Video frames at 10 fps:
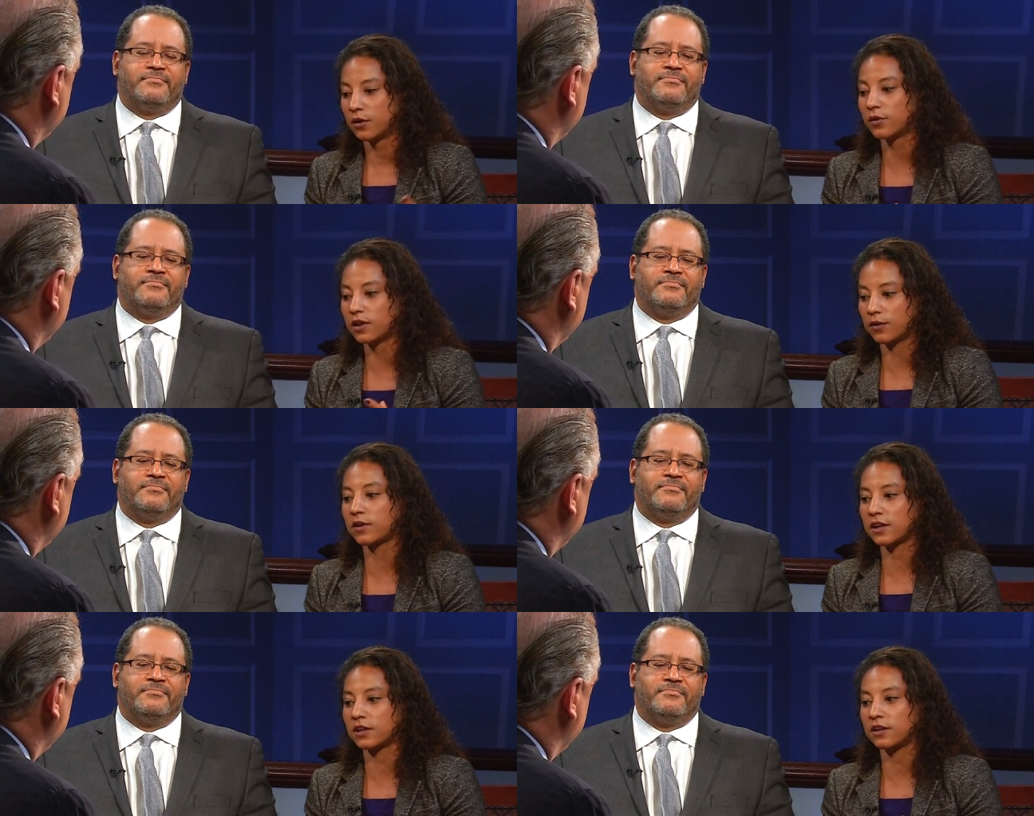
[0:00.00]
Speaker 1: really
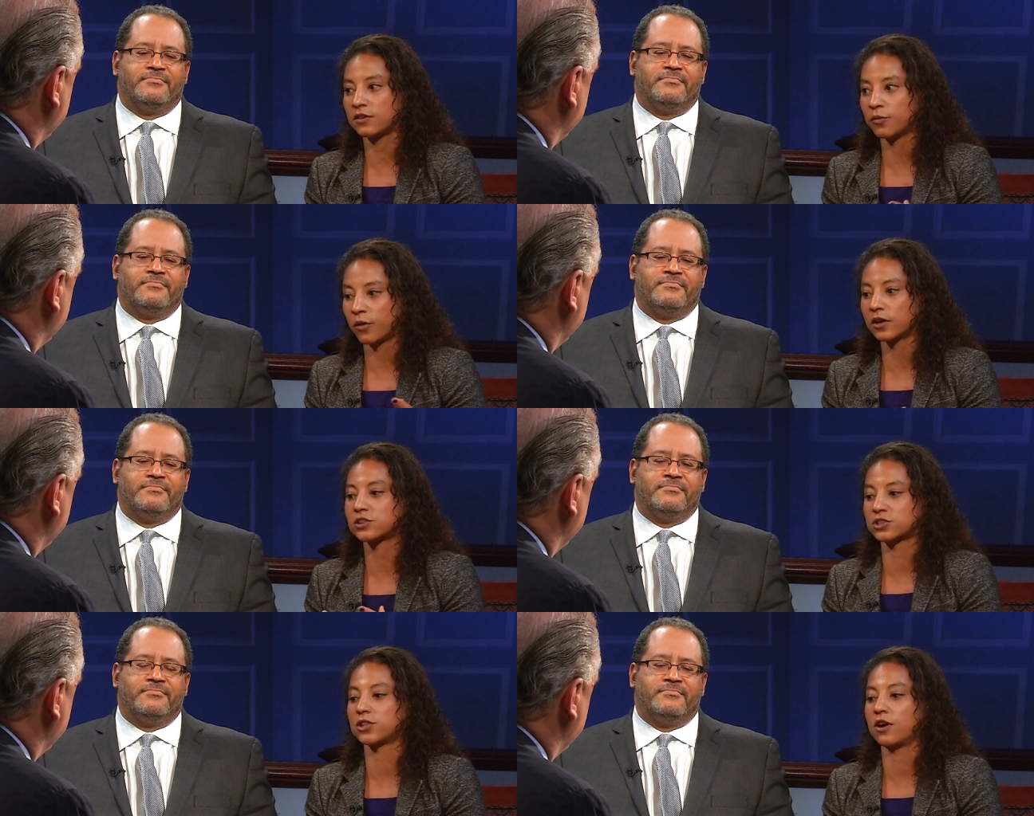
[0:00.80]
really
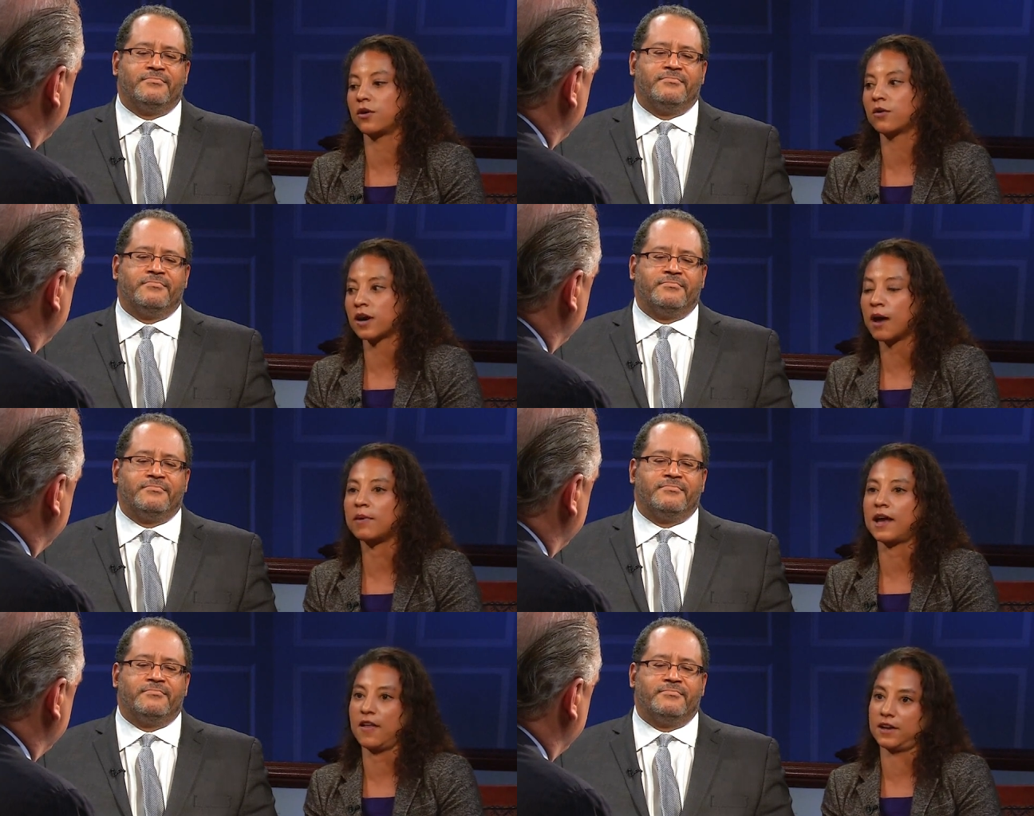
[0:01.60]
work to show
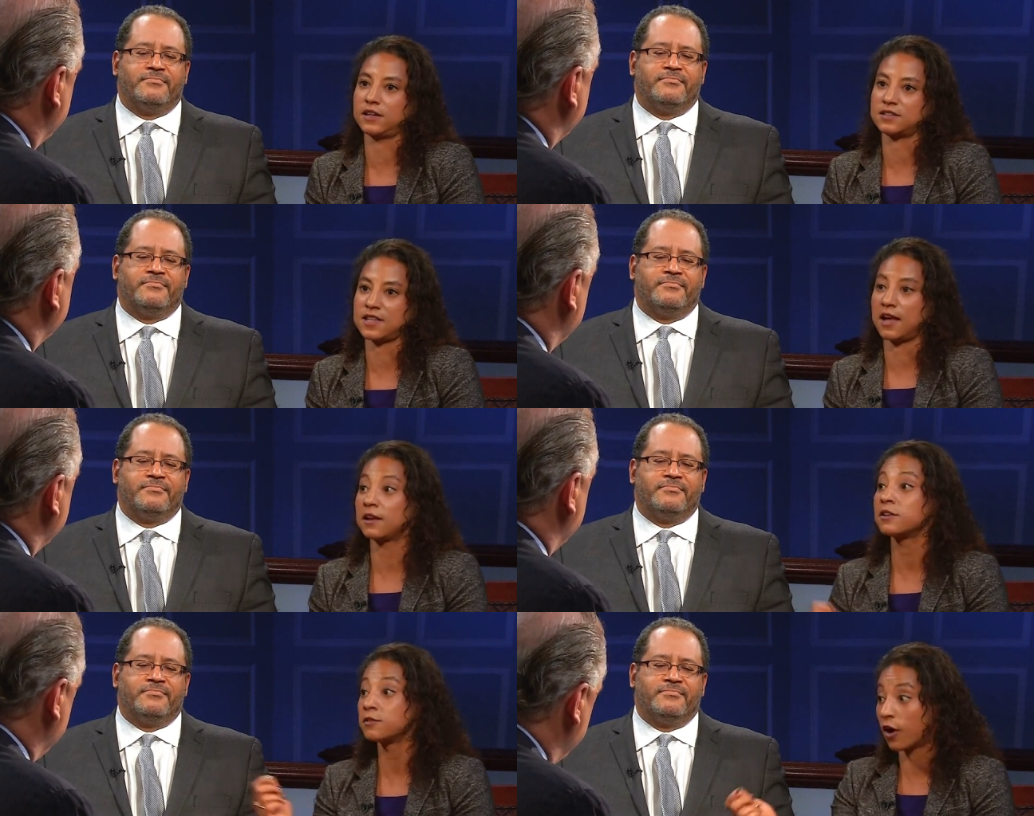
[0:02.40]
commonalities
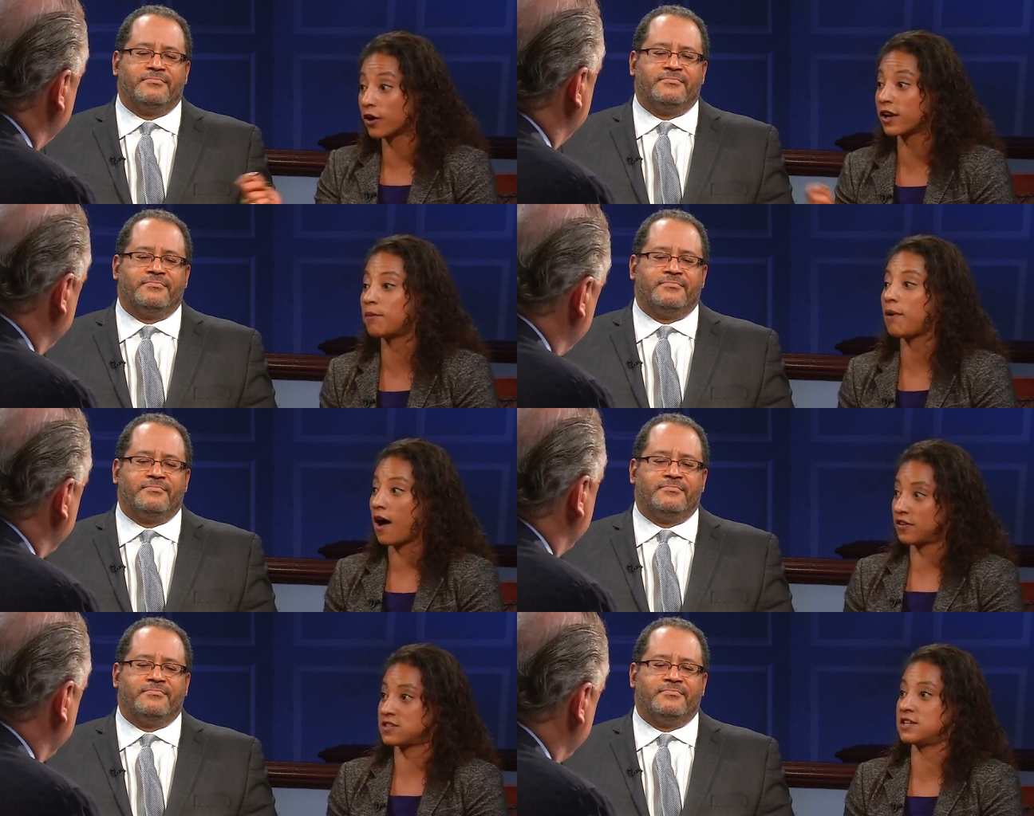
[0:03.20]
that targeting
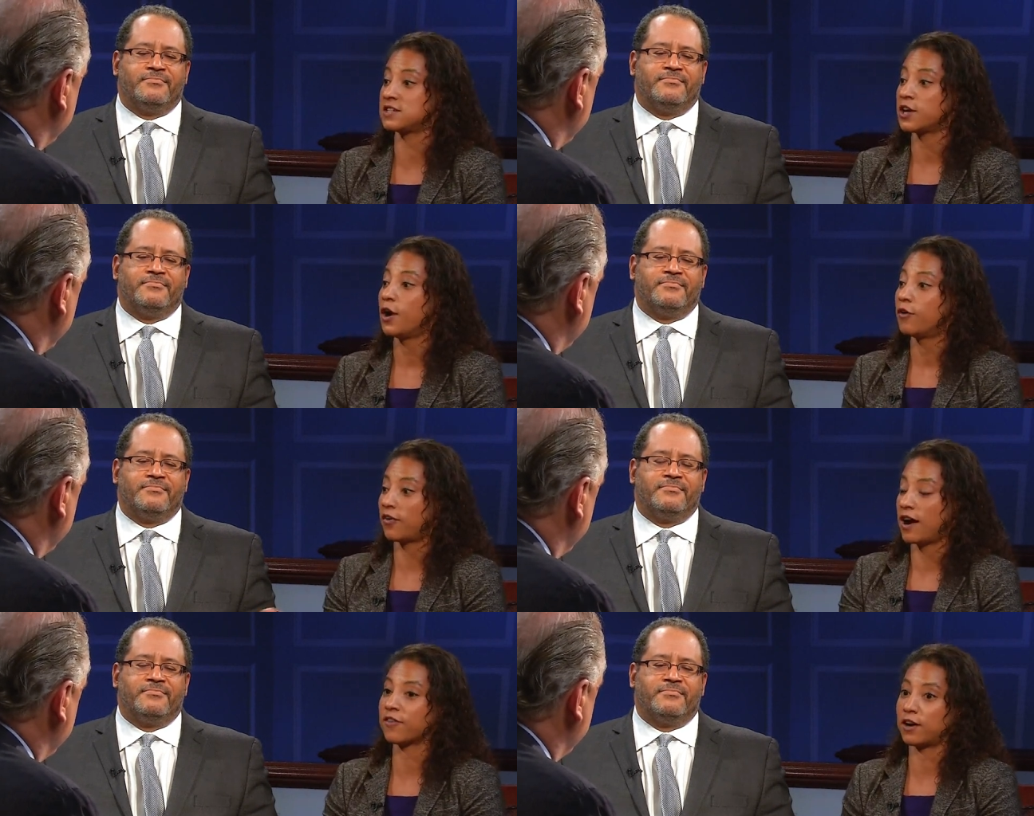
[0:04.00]
policies
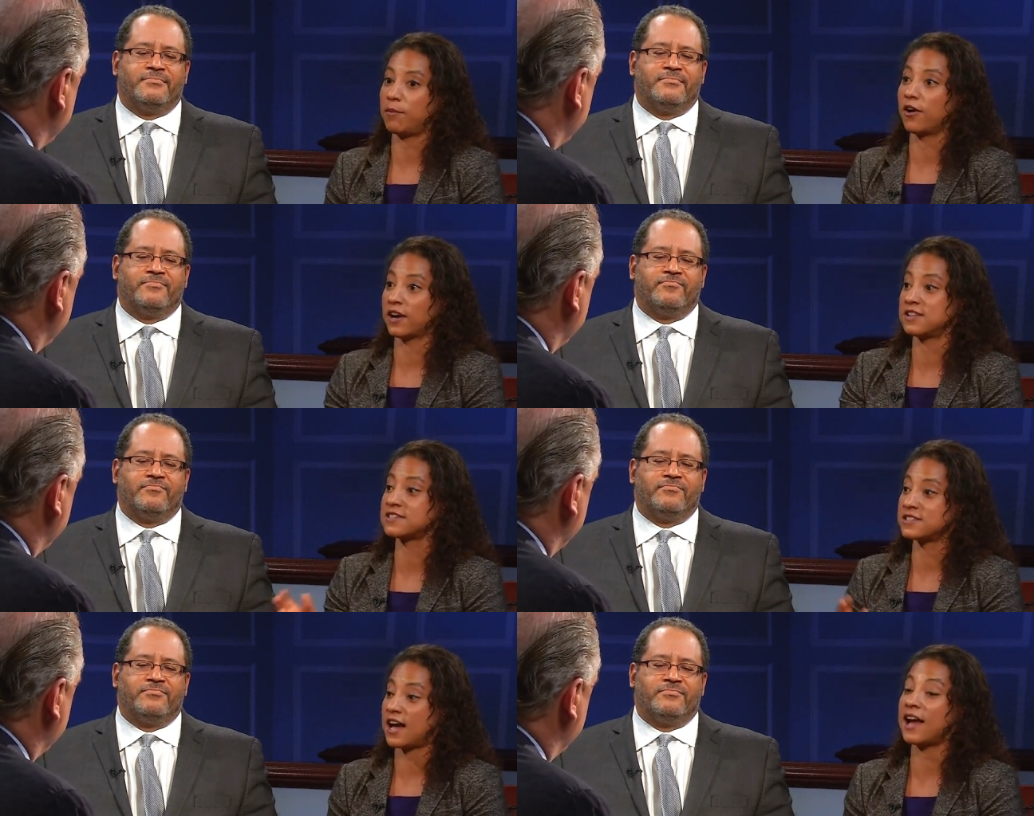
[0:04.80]
for African
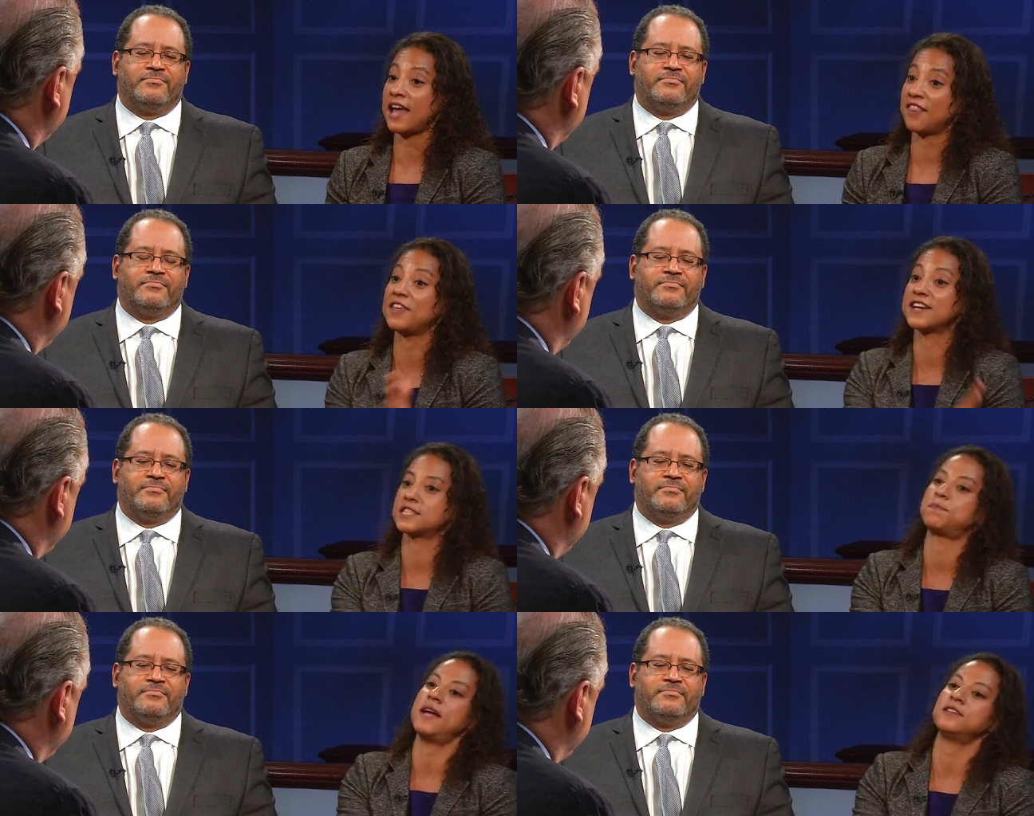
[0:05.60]
Americans is not at the
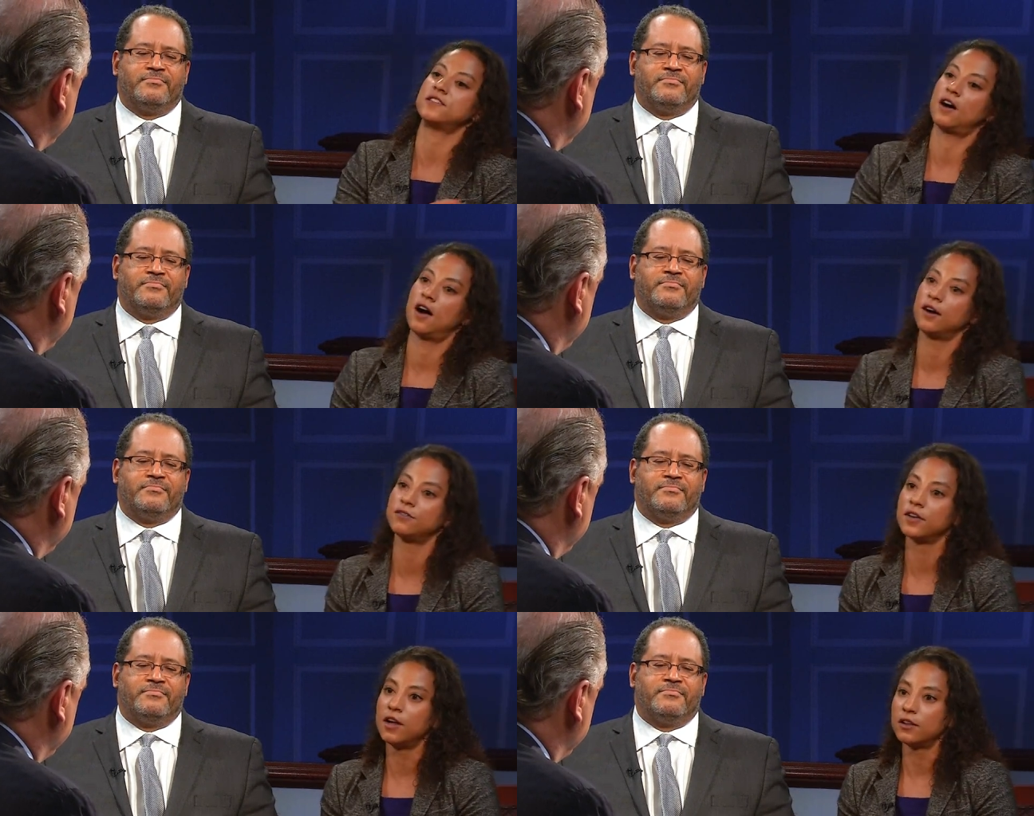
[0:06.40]
expense
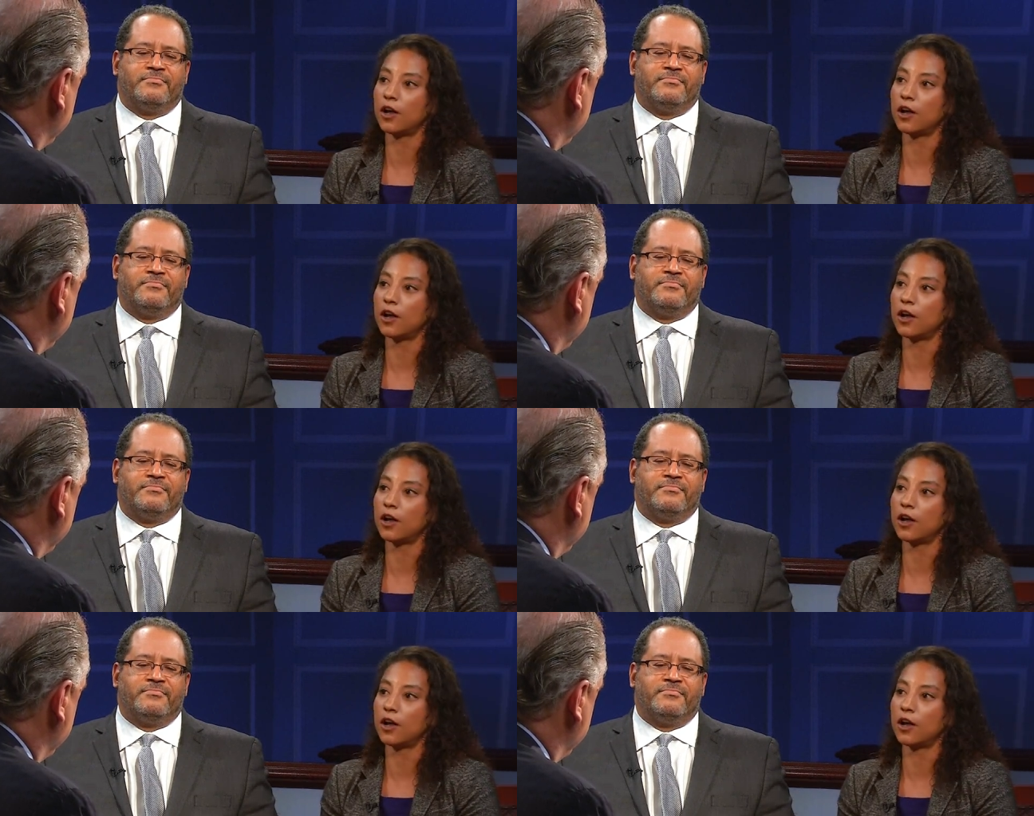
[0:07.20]
of